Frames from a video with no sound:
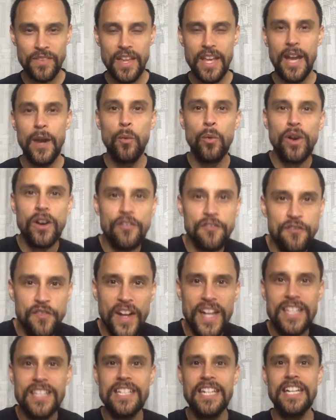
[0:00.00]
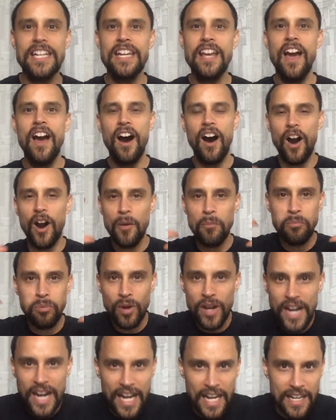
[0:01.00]
And we're affecting our
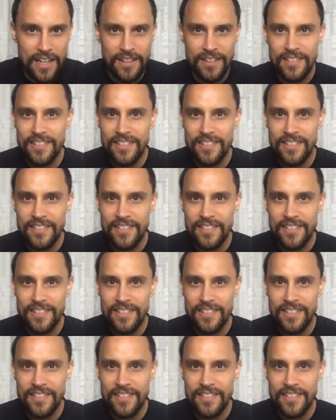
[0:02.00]
brain.